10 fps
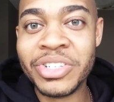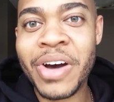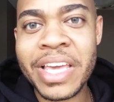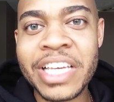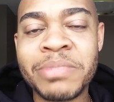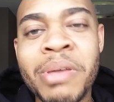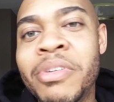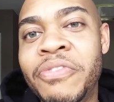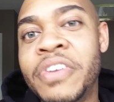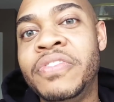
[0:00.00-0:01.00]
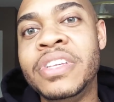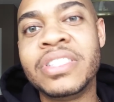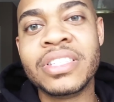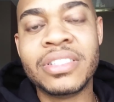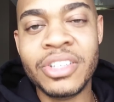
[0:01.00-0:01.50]
You know, I guess maybe 50,
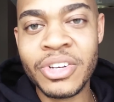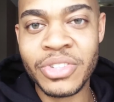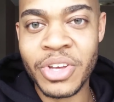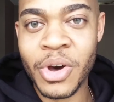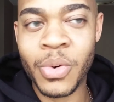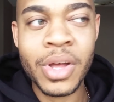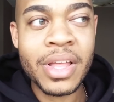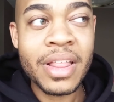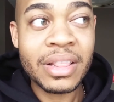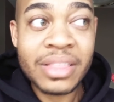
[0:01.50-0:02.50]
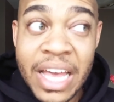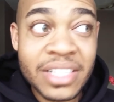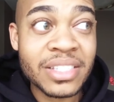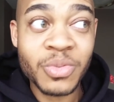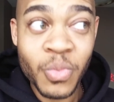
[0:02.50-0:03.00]
60 years ago,
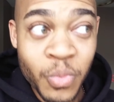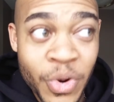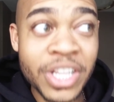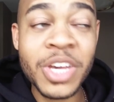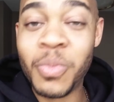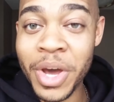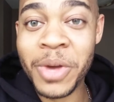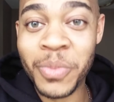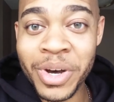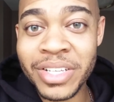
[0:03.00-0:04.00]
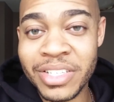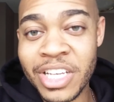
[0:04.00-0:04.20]
that's really what it was.